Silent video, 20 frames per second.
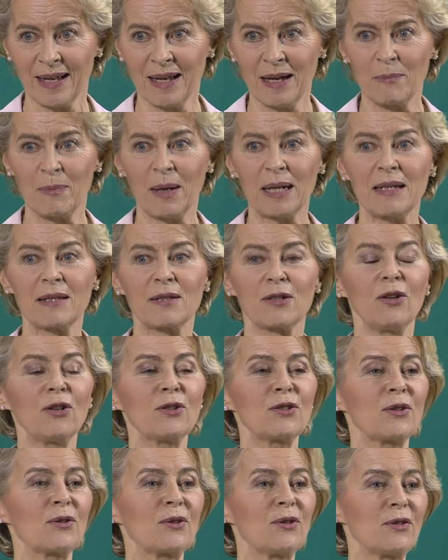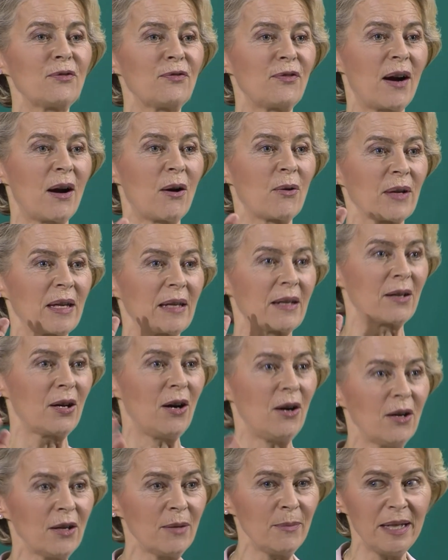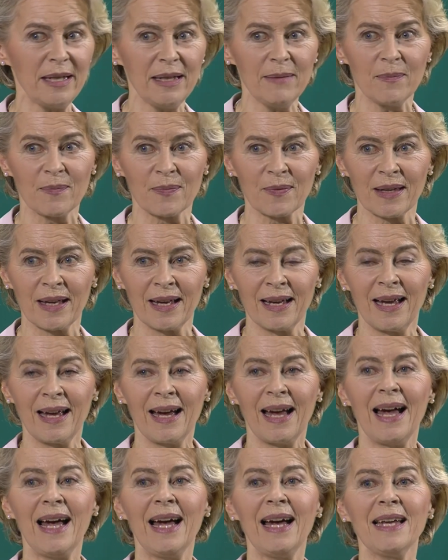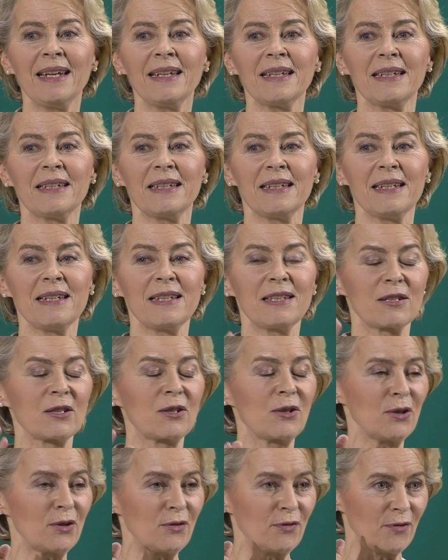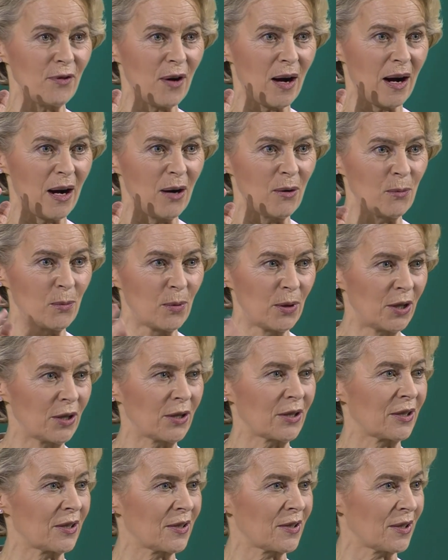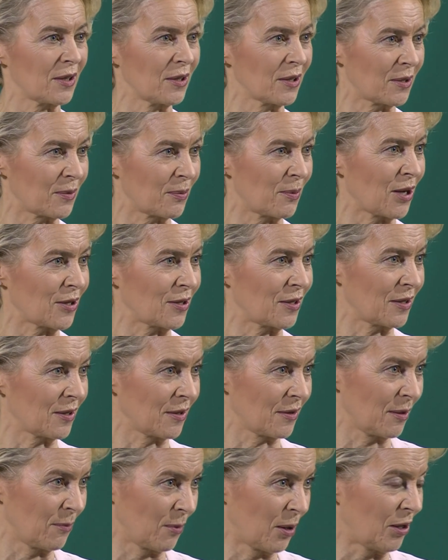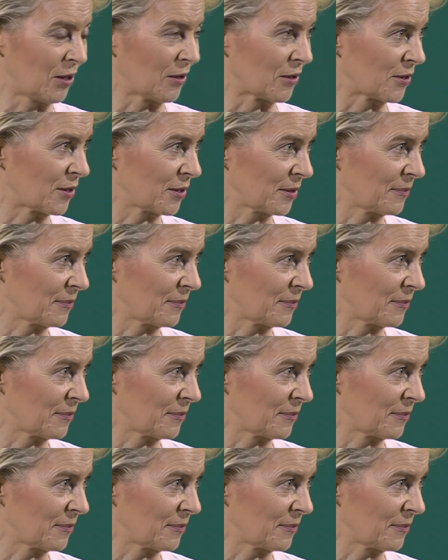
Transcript: but it's also good for our economy, and it is good for our workers across the world.